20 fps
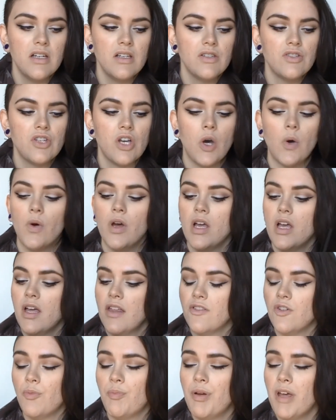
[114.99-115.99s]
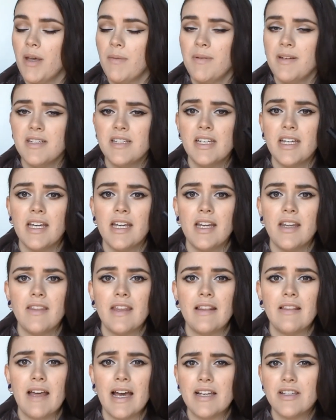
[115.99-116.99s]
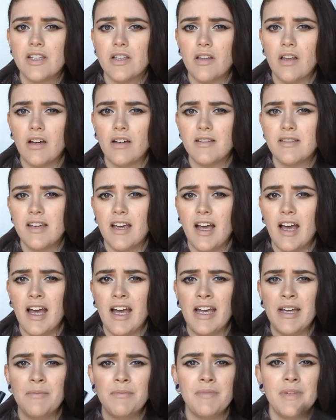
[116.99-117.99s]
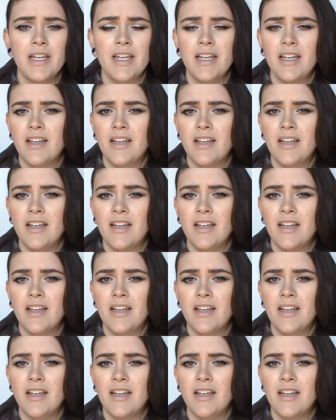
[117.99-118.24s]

So they're pigmented, they last a long time.